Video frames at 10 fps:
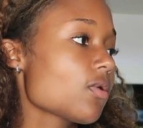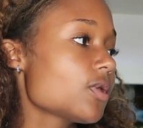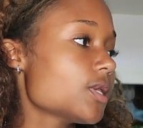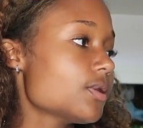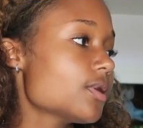
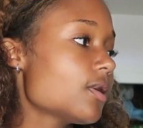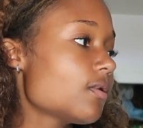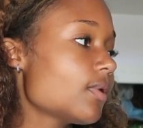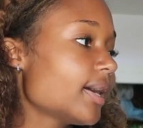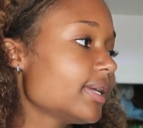You
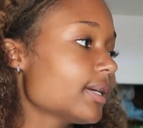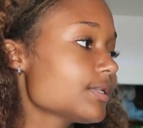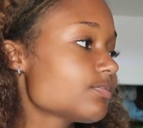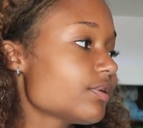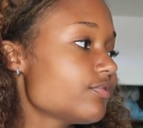know, I
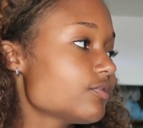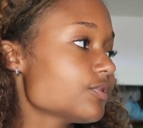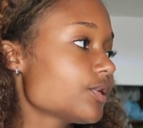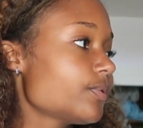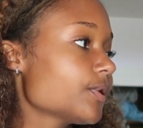guess my
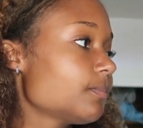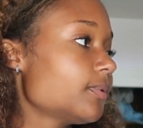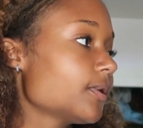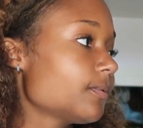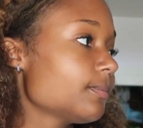favorite queer
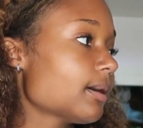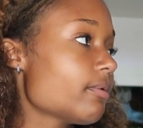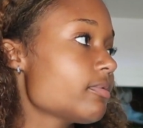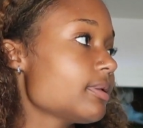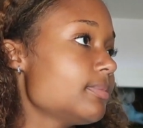book would
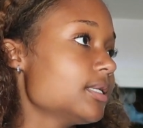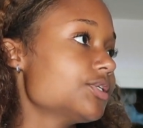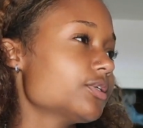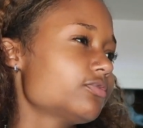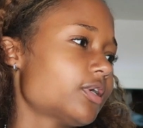probably be
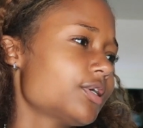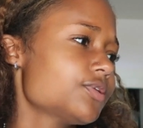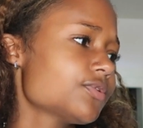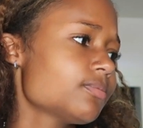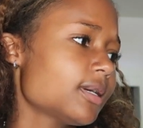
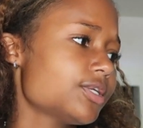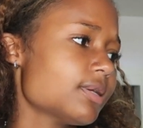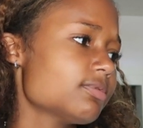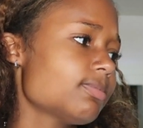Giovanni's Room by James